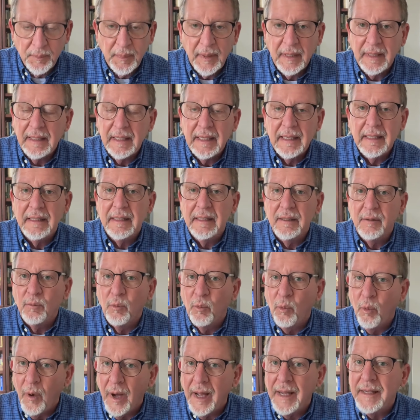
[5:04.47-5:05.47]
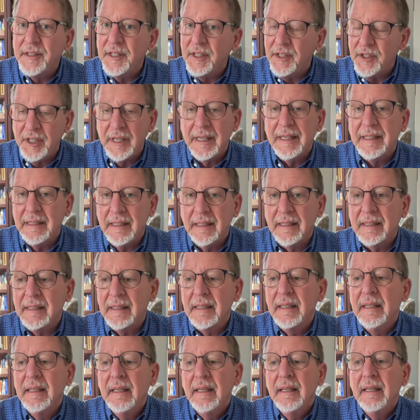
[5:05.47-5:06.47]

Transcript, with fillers: But he was a genius,